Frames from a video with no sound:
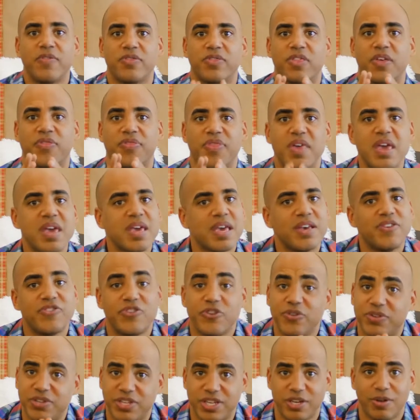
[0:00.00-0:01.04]
The thing is,
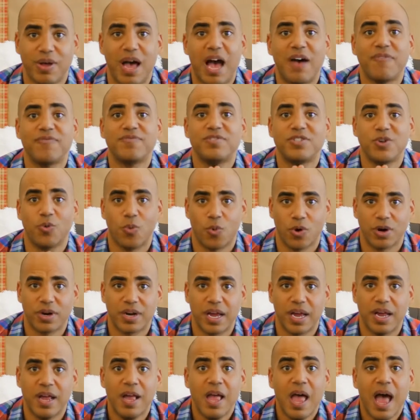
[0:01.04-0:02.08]
you still have to work
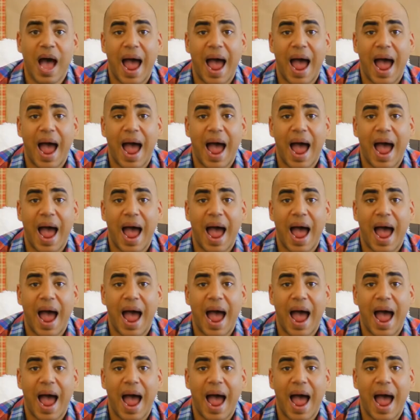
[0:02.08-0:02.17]
it.